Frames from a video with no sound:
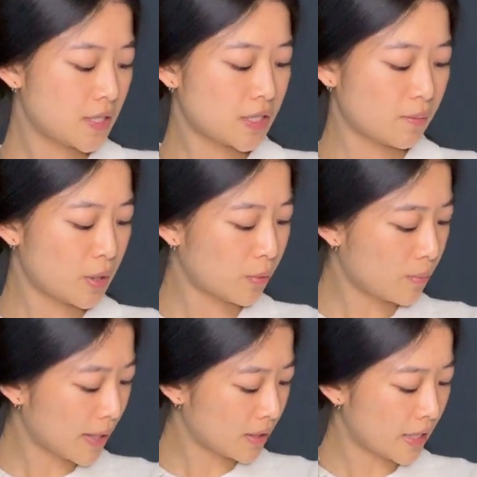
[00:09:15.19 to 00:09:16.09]
some people
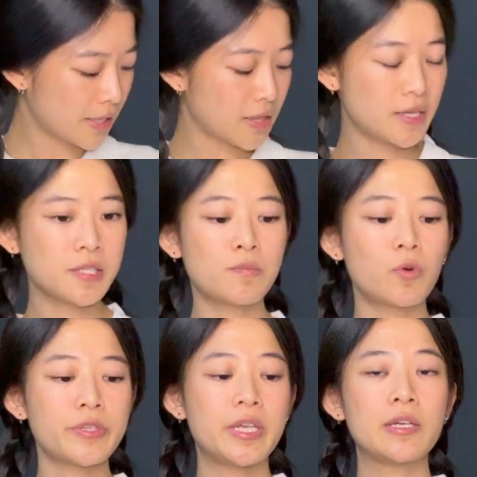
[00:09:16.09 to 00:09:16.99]
might like this more
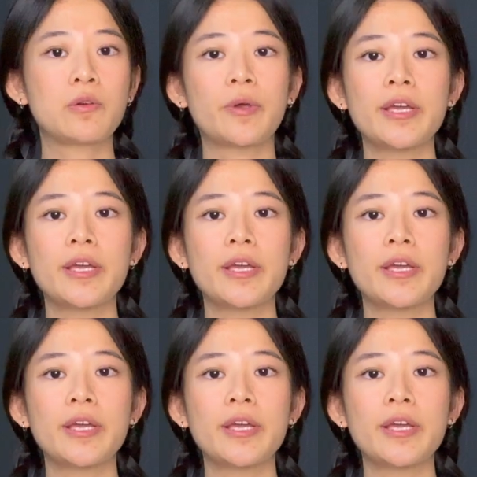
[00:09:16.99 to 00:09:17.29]
than the gray.